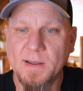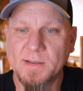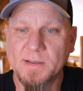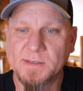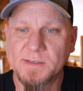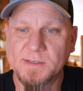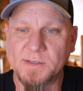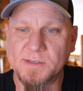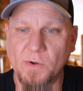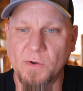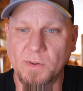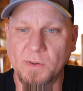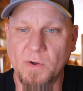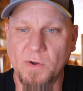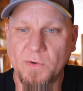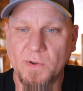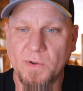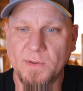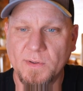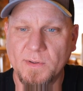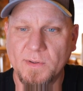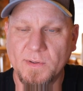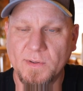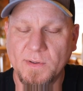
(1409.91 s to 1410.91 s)

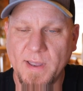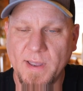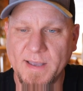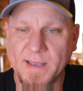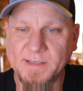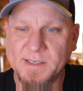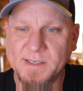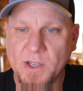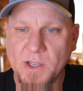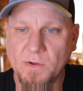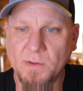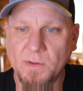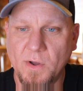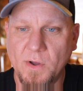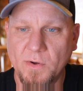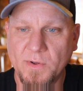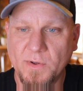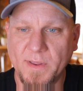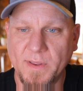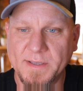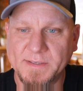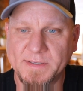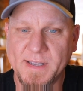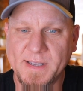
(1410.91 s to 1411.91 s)
So SEO
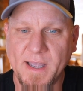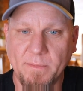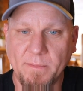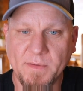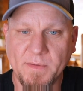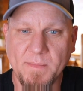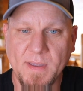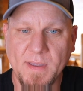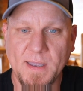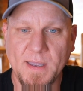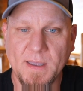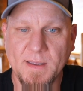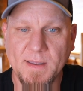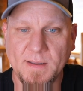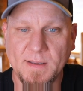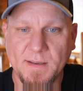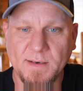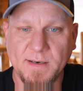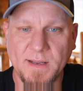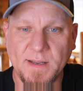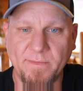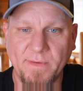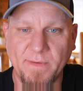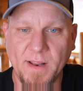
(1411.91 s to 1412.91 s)
Local has helped me
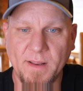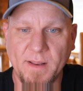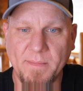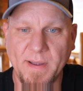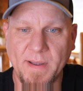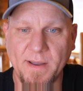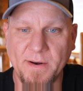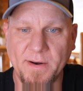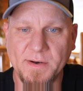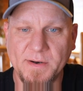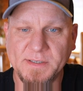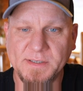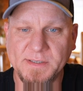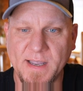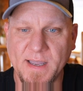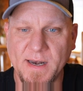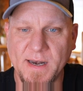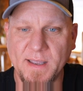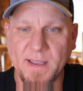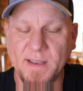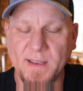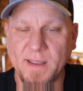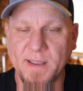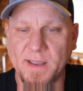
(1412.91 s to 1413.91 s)
develop my
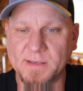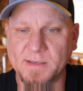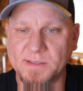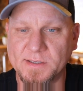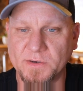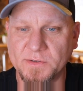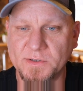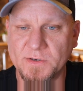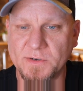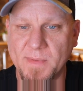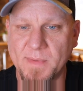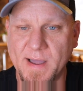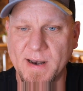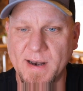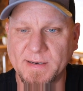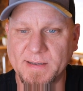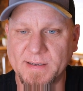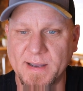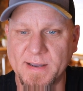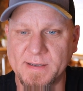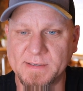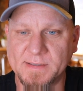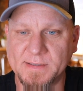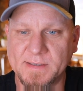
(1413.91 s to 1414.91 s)
understanding and start to
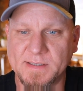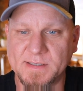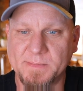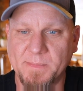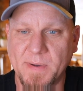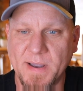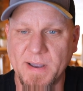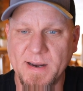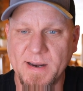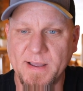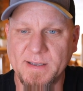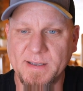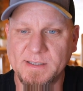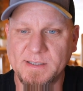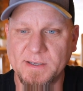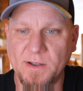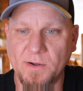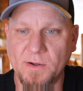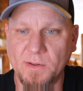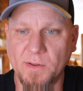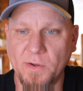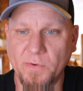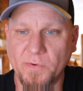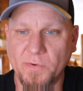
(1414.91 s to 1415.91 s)
monetize. Despite
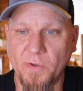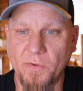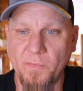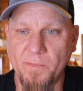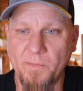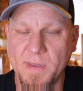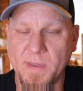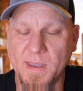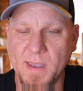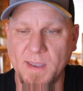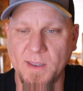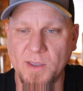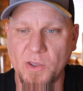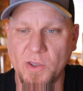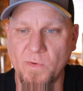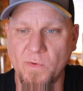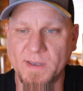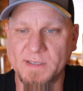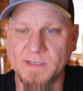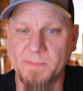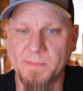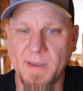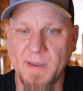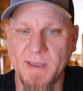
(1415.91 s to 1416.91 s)
SEO Local being
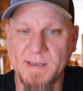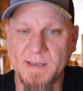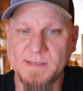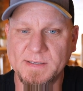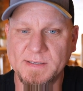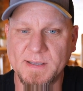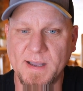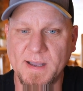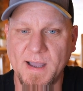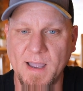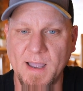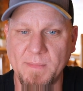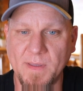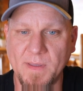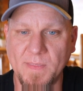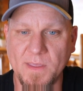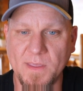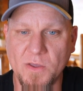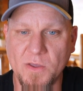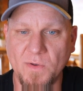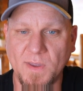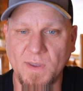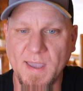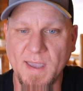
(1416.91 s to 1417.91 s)
US based, I'm in
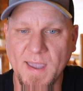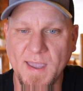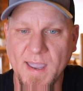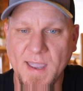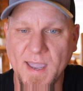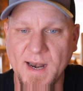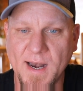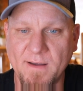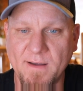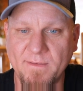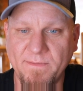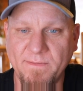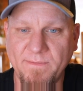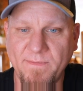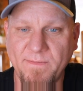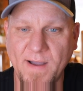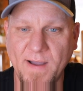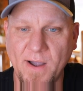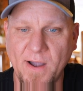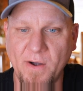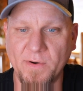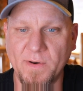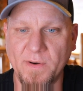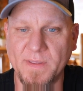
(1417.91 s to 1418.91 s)
the UK and I've
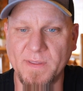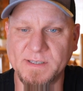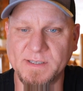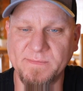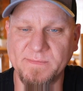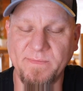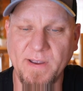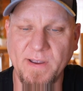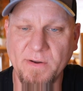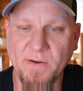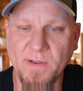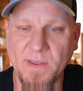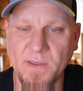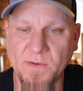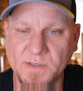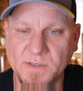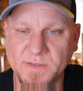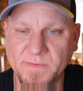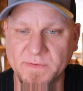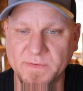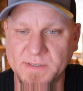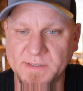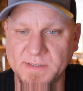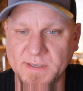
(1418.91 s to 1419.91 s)
found this very
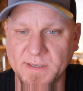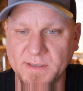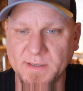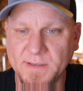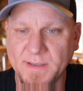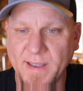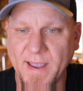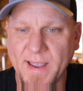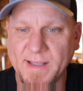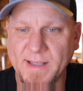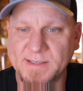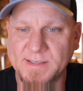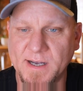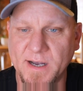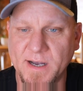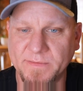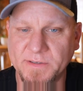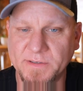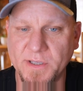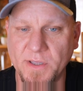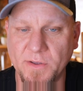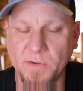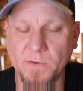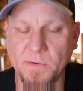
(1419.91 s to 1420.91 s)
useful still. Hats
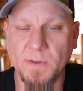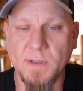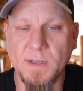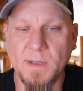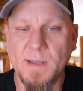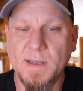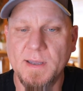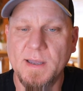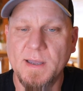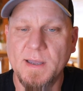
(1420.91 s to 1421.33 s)
off to you.